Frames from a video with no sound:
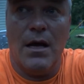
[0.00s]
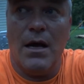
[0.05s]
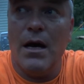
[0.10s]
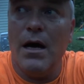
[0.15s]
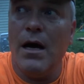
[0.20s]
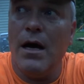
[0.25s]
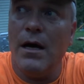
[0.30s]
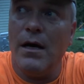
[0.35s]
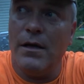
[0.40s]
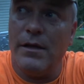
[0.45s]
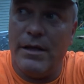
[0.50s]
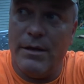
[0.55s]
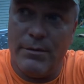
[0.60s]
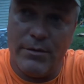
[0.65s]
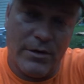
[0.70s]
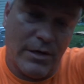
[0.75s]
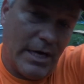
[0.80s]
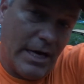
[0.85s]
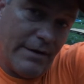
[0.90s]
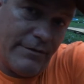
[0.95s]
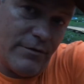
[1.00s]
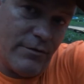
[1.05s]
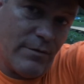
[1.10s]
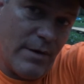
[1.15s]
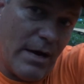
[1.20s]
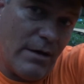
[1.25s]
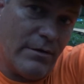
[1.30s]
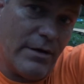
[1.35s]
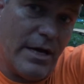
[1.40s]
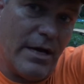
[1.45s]
that we're going to have to
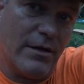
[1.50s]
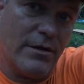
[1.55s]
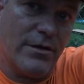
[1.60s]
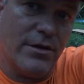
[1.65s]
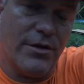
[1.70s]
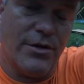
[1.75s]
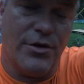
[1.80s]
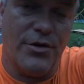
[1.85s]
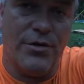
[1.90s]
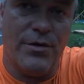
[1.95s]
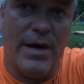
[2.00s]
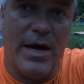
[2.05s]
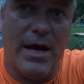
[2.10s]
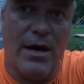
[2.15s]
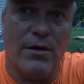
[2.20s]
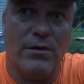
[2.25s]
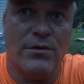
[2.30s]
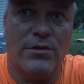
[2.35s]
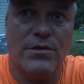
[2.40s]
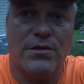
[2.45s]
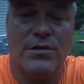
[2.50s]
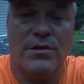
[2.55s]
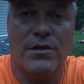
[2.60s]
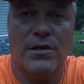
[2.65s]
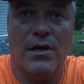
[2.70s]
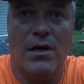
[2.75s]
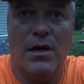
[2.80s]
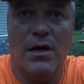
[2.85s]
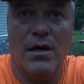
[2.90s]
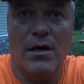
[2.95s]
route down to the new house
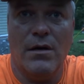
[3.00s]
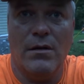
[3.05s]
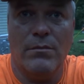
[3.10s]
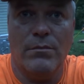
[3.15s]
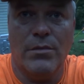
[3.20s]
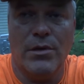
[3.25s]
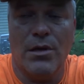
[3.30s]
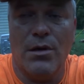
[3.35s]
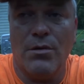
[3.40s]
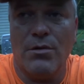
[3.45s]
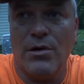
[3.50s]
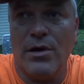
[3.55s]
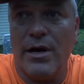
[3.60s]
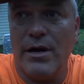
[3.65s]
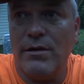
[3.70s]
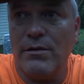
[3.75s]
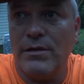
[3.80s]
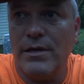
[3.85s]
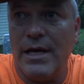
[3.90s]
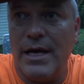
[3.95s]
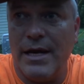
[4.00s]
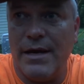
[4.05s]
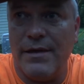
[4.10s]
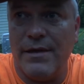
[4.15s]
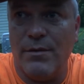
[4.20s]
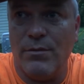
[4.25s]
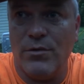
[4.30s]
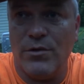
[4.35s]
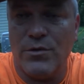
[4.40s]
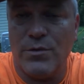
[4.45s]
below ground, and
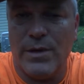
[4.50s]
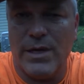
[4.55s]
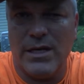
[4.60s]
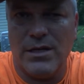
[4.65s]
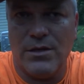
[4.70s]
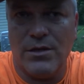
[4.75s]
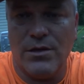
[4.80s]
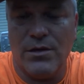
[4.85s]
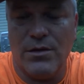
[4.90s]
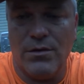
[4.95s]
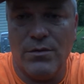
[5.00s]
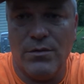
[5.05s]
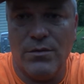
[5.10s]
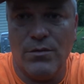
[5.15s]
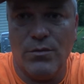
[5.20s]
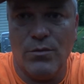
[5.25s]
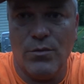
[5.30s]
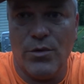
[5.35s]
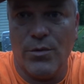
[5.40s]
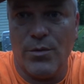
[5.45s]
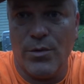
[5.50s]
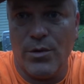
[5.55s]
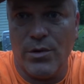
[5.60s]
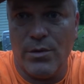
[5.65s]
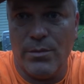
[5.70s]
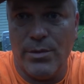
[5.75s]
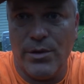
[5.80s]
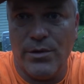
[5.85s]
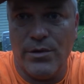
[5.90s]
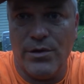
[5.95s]
then once we get to where we're going
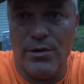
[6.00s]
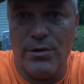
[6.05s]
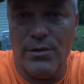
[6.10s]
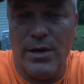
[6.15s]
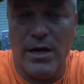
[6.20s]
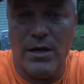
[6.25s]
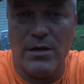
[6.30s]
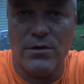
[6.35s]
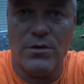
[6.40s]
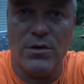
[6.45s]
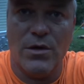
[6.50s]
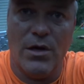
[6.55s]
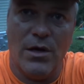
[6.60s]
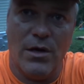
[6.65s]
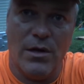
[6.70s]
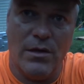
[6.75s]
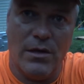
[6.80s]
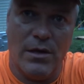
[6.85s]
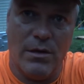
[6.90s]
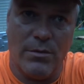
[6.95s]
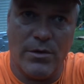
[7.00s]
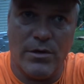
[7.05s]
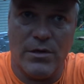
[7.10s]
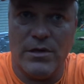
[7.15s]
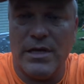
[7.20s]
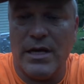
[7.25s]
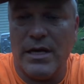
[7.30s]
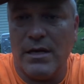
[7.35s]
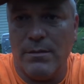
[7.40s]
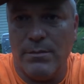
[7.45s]
to build the new house, then we're going
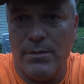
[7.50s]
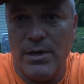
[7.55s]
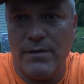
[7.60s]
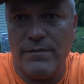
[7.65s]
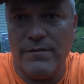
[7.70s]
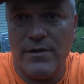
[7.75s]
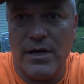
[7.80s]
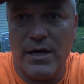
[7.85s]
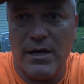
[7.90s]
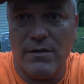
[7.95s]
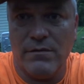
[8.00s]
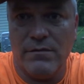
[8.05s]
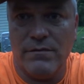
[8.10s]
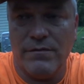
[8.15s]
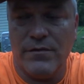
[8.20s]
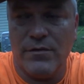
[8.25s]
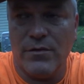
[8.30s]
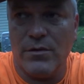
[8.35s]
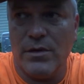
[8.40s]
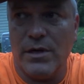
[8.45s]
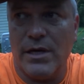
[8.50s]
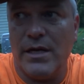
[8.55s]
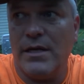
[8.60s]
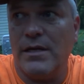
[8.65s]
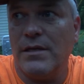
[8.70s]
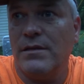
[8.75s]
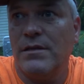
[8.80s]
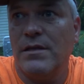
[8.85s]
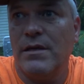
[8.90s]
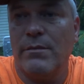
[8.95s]
to take it above ground for
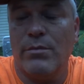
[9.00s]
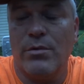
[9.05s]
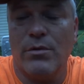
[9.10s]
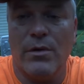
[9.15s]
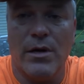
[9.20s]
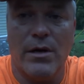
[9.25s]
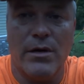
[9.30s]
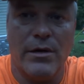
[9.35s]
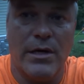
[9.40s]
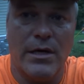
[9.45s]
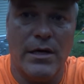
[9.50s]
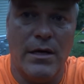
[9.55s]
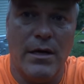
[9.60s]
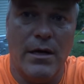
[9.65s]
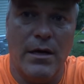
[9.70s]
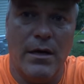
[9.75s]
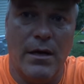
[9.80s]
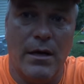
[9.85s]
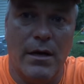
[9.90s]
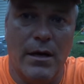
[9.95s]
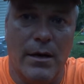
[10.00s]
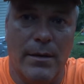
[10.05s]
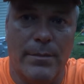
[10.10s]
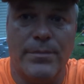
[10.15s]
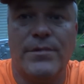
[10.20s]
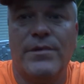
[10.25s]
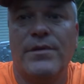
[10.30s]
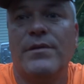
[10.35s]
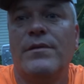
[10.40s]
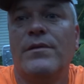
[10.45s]
a temporary up
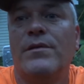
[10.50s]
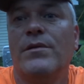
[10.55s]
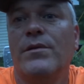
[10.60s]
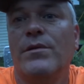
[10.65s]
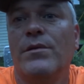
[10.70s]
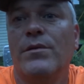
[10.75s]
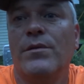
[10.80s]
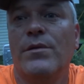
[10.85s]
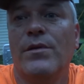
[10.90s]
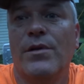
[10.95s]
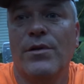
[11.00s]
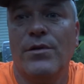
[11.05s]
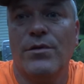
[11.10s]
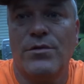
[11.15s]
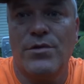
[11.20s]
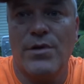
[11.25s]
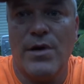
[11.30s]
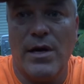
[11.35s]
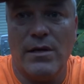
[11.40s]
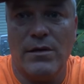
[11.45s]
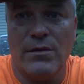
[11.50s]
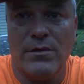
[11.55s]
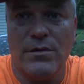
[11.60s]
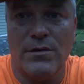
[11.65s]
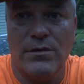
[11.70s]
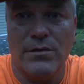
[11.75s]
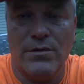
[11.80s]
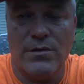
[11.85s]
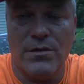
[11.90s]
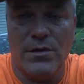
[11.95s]
to the new trailer,
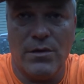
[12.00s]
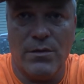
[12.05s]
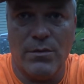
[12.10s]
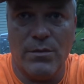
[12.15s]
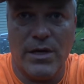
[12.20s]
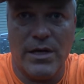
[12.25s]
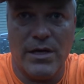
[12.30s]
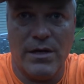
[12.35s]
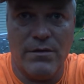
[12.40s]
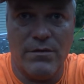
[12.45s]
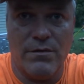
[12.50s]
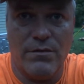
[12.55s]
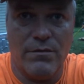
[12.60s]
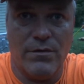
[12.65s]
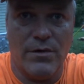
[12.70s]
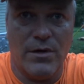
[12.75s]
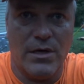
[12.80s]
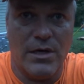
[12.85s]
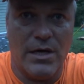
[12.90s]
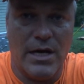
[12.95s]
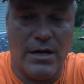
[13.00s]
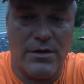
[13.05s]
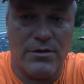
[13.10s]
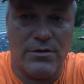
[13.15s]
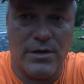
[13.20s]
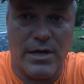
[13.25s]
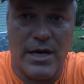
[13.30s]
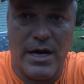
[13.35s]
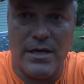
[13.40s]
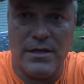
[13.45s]
so that we can run a
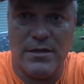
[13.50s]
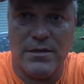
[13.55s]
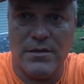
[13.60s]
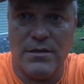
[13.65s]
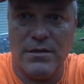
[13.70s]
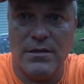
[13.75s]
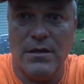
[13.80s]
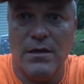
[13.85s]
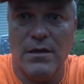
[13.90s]
natural gas